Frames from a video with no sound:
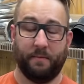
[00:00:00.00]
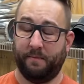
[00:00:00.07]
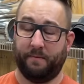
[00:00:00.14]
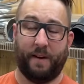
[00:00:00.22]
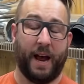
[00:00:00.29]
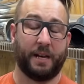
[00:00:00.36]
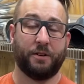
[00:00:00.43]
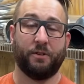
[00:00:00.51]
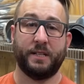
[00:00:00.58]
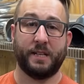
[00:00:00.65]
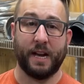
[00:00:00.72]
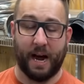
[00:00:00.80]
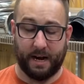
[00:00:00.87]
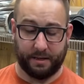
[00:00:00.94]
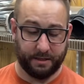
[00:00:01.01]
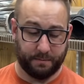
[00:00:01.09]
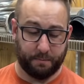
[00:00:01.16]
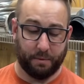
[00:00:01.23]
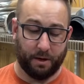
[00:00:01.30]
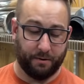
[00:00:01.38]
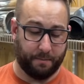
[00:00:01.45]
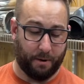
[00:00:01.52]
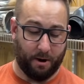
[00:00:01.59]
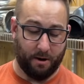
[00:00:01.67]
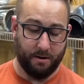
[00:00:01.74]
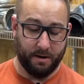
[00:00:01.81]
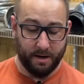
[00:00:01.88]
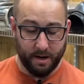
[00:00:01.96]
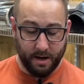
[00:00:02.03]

Factory stock, just blown apart.